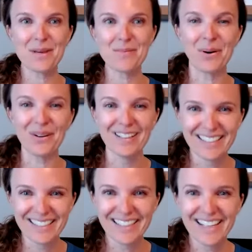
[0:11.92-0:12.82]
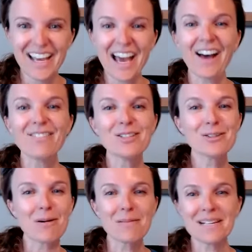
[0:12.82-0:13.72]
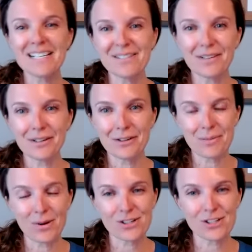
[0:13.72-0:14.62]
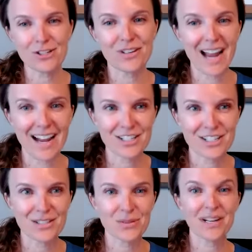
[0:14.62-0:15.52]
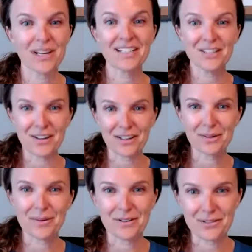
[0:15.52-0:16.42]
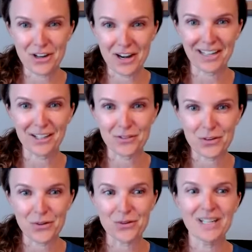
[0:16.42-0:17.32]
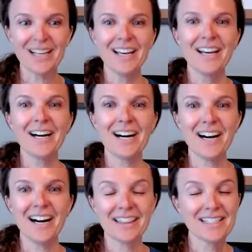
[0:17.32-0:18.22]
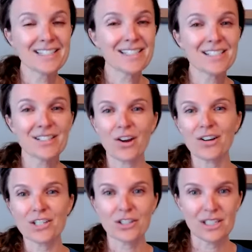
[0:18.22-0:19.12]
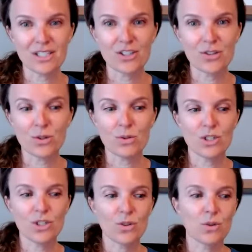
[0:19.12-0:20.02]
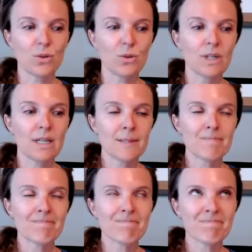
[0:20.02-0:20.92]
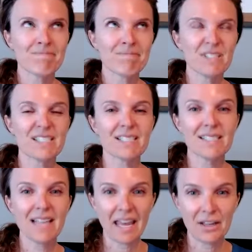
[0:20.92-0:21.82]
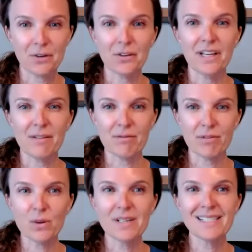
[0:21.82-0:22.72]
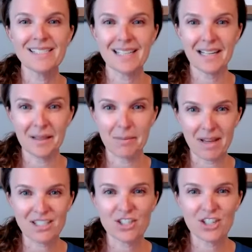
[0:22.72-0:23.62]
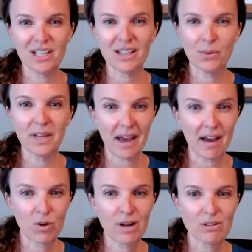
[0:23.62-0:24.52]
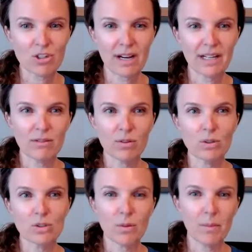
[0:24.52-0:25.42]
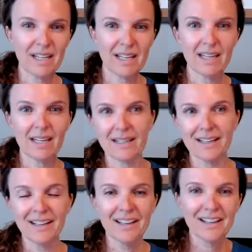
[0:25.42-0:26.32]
People have so many different emotional reactions when I talk about tracking food. And this is largely due to the societal influence and the messaging that we have around tracking food. So I'm going to hit